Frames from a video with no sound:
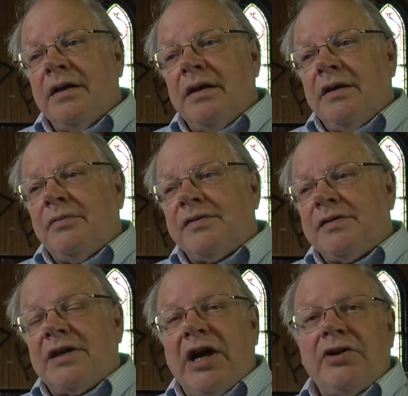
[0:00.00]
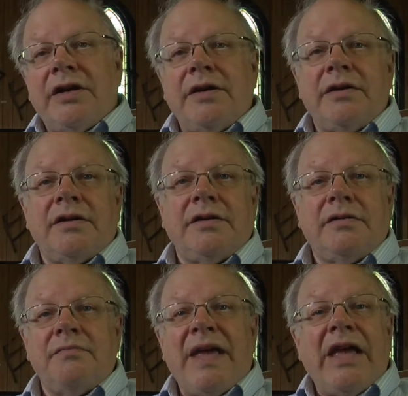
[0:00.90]
was attired in
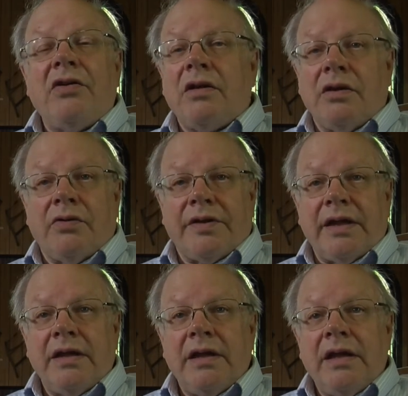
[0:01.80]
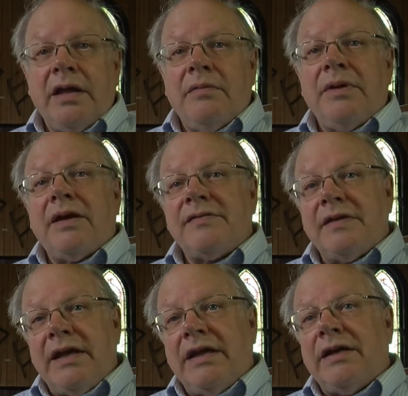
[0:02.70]
male clothing because,
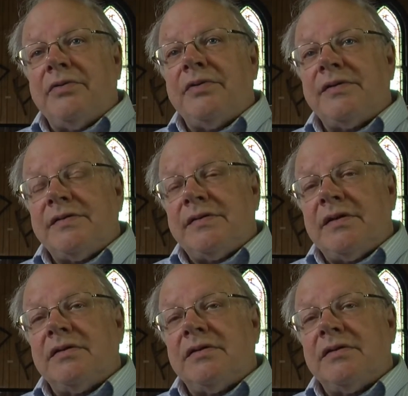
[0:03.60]
again, it was,